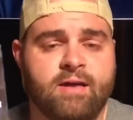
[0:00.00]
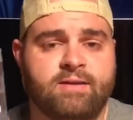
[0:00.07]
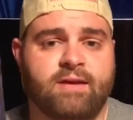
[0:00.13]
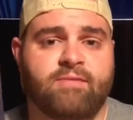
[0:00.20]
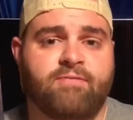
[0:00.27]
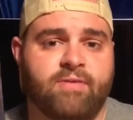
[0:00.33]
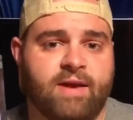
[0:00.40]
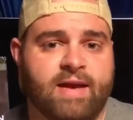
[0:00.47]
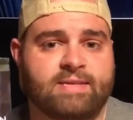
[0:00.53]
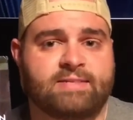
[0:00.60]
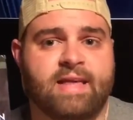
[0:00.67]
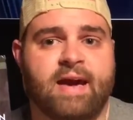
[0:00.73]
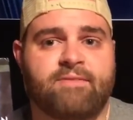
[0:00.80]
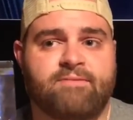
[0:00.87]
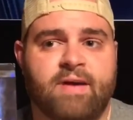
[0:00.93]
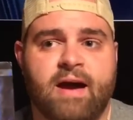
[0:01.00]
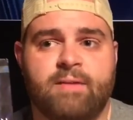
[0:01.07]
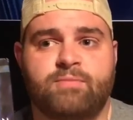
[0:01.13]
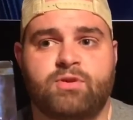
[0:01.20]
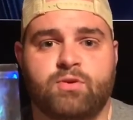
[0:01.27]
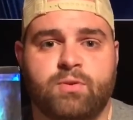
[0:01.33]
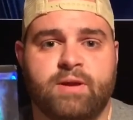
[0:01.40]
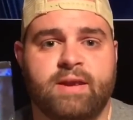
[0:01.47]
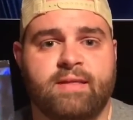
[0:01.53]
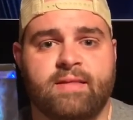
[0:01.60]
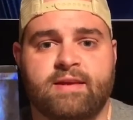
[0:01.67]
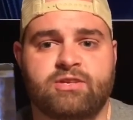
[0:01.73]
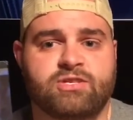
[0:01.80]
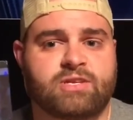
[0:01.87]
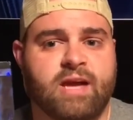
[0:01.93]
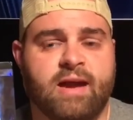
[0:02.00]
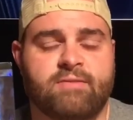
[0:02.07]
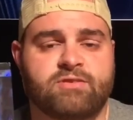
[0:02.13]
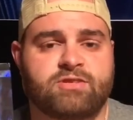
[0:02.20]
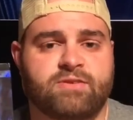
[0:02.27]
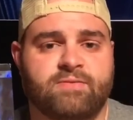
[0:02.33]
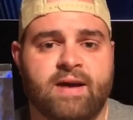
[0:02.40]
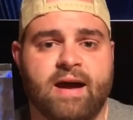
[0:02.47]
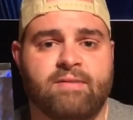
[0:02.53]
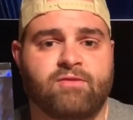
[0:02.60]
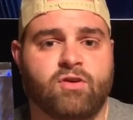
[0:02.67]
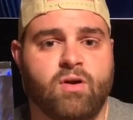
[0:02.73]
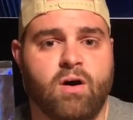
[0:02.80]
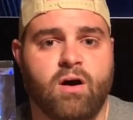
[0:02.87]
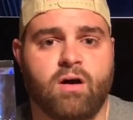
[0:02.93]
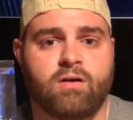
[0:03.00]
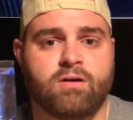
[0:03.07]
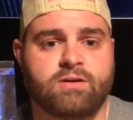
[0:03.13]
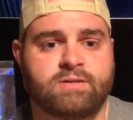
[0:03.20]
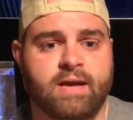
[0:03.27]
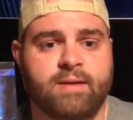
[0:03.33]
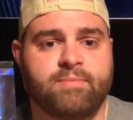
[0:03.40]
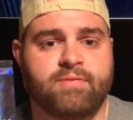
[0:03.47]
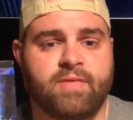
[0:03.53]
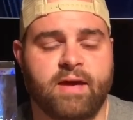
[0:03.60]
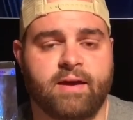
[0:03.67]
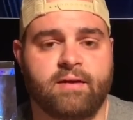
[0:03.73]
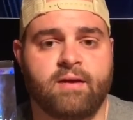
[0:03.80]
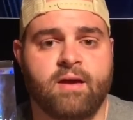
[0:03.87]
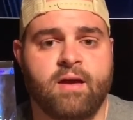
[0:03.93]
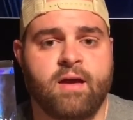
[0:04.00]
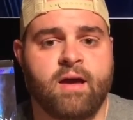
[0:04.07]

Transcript: Definitely has that vibe to it, and then just kind of a survival horror type thing.